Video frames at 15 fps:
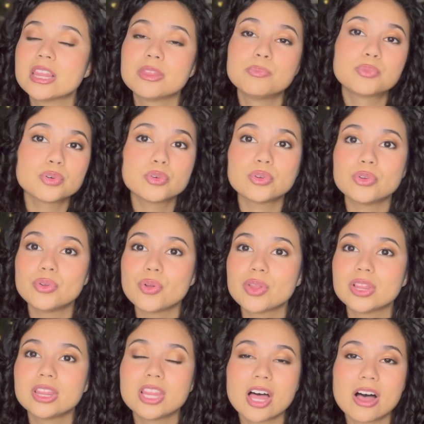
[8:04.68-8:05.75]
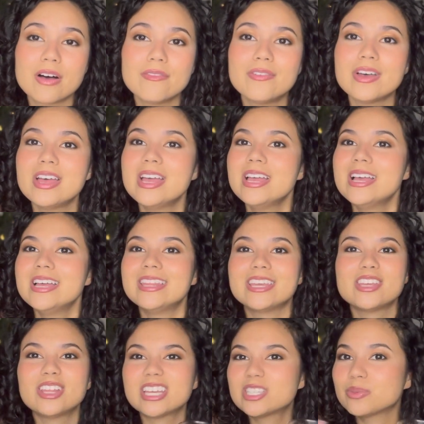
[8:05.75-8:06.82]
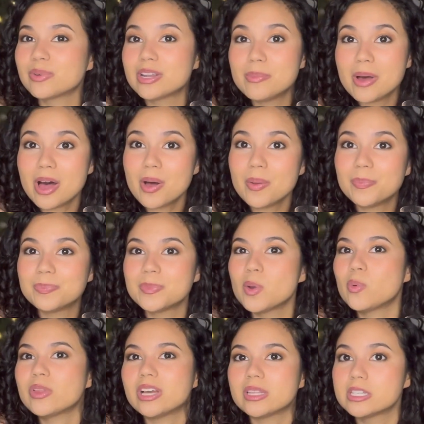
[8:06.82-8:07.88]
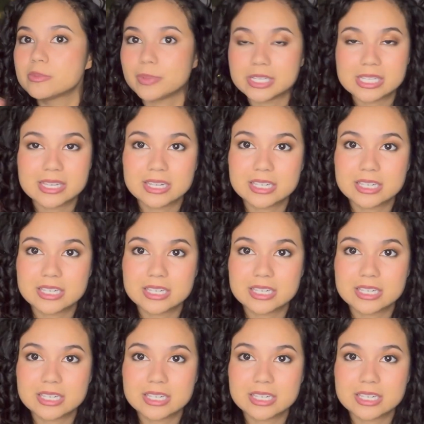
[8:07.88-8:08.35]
brutal love that you like to read about without the spice in it.